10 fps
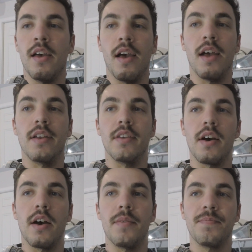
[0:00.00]
And
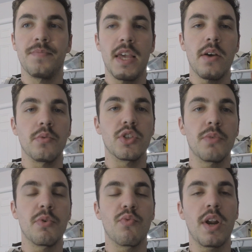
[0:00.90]
yeah, we should
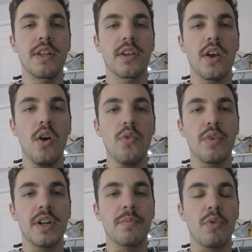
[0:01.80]
be ready to go, ready
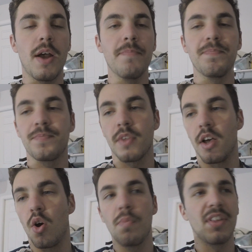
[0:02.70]
to prime.
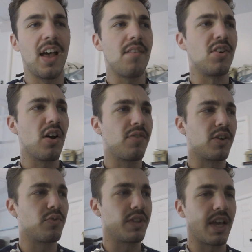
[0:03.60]
Hopefully I have enough. I don't
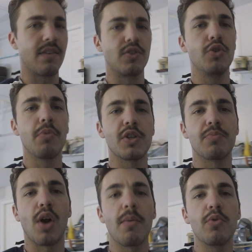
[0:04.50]
really have too much
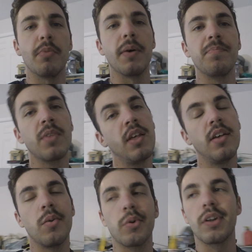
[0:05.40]
primer, but
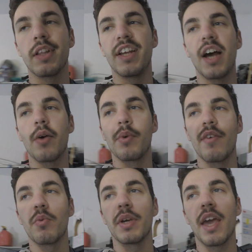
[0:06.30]
we're going to lay down whatever
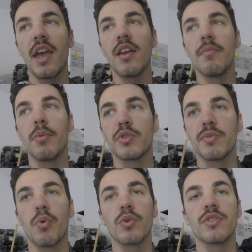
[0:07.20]
we can, most
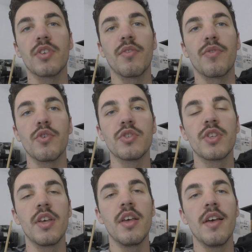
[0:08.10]
important stuff first,
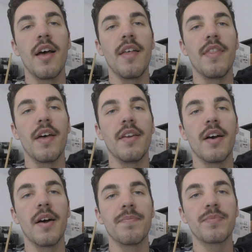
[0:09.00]
and then
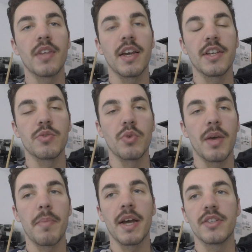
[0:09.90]
I guess we'll get
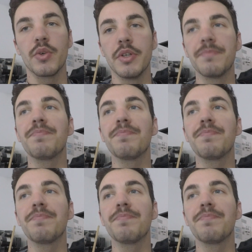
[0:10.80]
back to it.